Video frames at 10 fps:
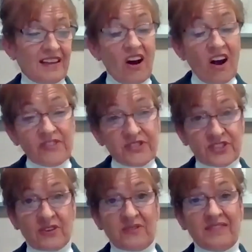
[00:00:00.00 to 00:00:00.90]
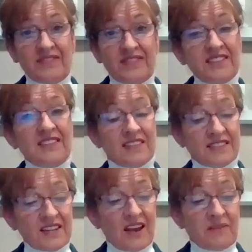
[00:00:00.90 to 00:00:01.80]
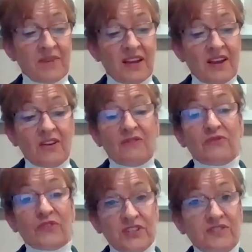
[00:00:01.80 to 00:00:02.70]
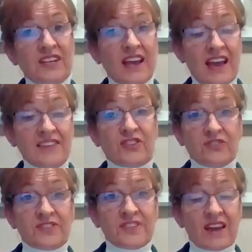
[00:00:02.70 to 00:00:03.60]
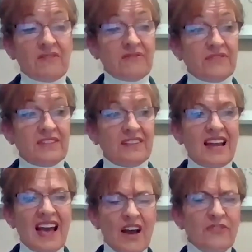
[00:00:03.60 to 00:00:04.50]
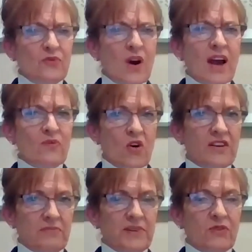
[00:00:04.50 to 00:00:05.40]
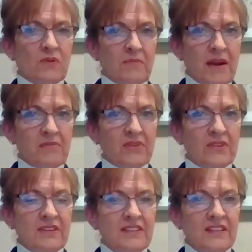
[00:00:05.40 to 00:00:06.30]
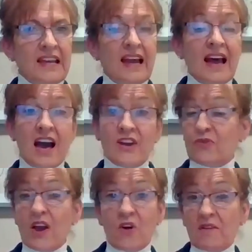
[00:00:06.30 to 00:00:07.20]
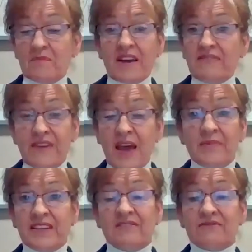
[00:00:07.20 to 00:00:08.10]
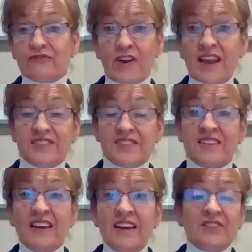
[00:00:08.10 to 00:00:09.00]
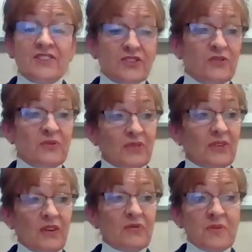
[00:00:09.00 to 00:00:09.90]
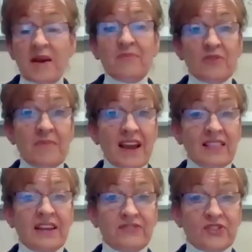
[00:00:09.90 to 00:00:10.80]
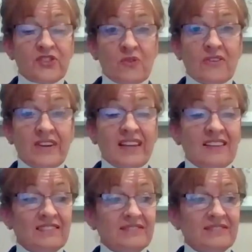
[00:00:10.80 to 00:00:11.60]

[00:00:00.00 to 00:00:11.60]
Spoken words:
Also, this is the time for you to ask yourself, how do I want to be remembered? How do I want my family and friends to remember my life story?